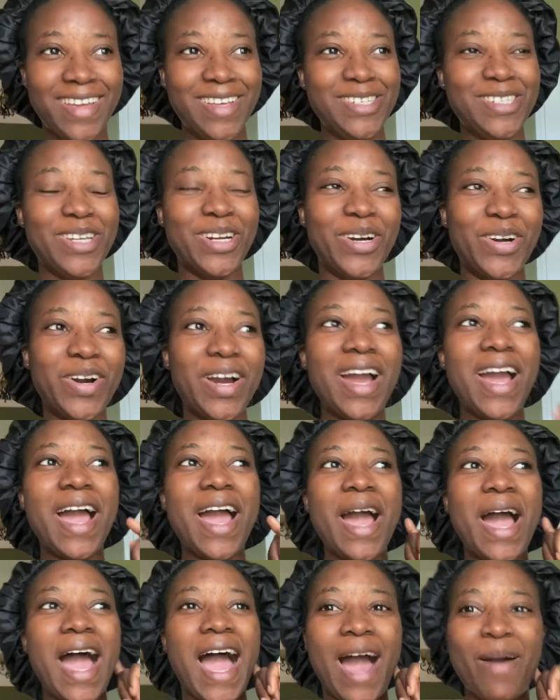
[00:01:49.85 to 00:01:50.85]
You know,
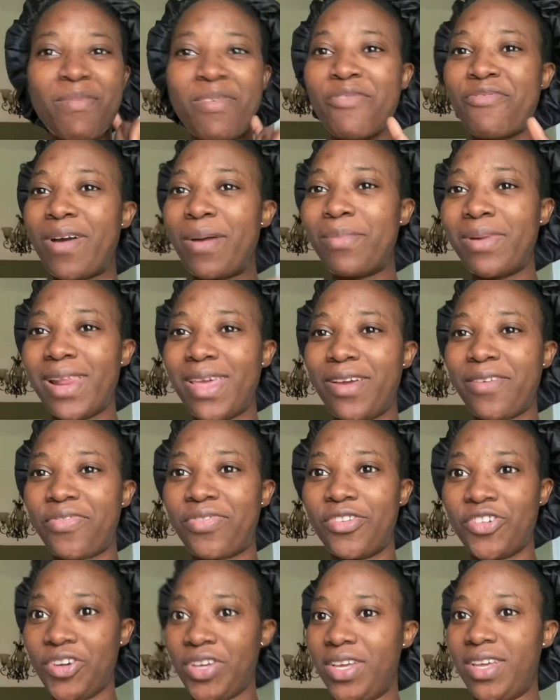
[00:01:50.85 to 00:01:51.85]
I'm a family of
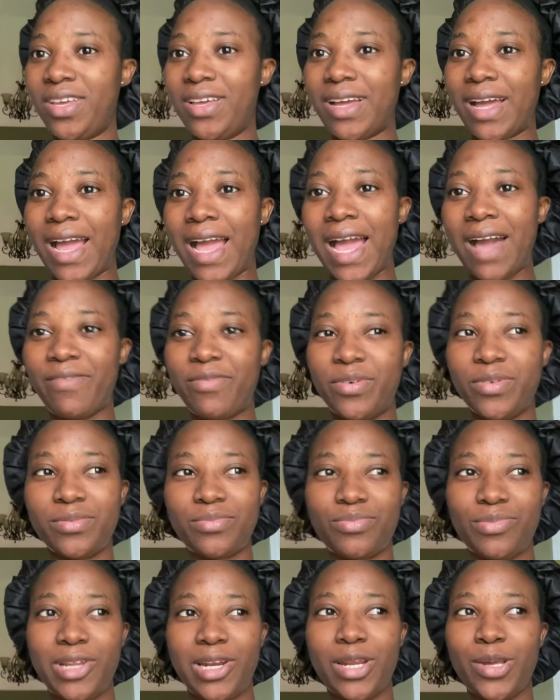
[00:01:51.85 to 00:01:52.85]
three. I have a
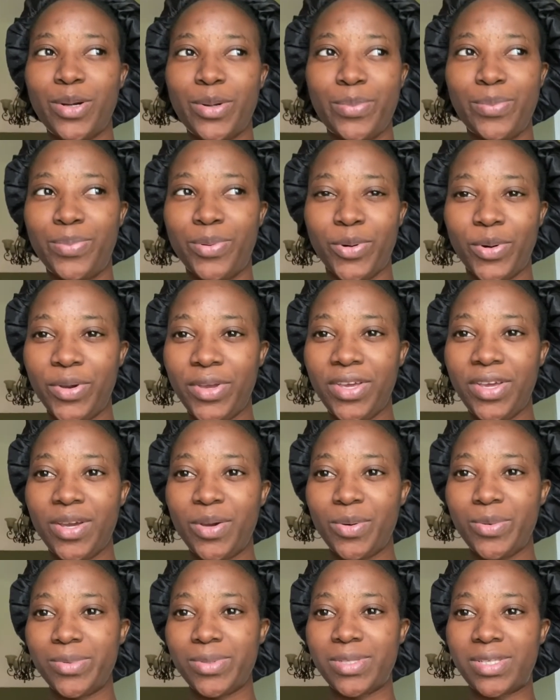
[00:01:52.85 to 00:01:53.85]
little boy
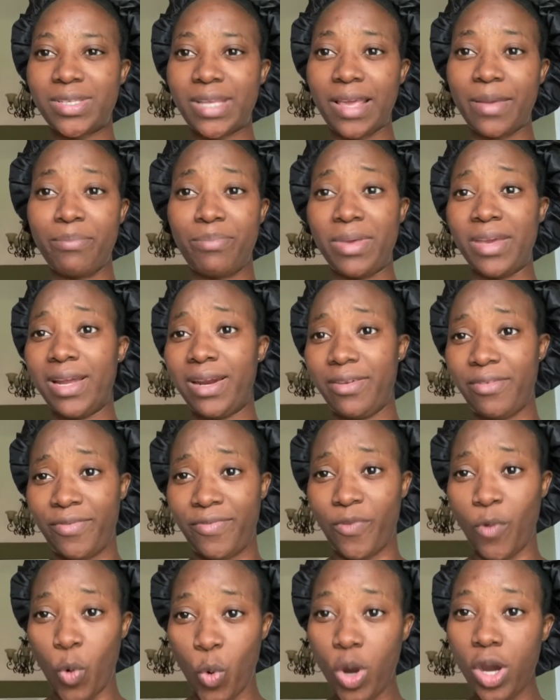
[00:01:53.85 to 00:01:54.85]
who's barely
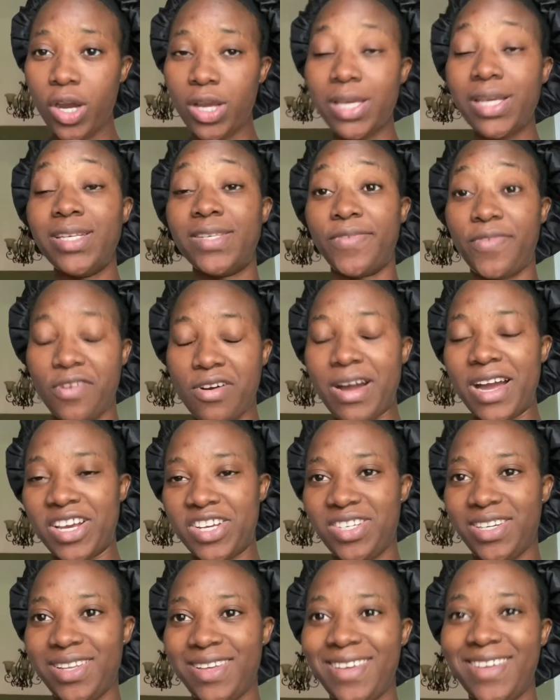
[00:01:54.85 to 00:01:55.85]
four. He's four,
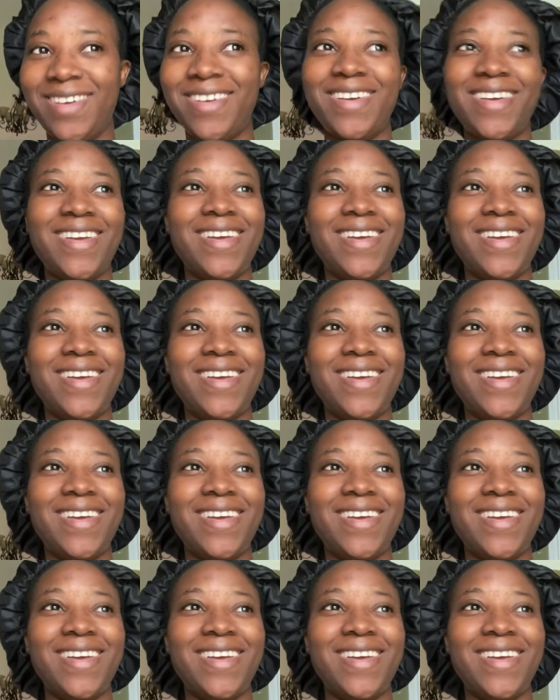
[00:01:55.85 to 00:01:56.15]
actually.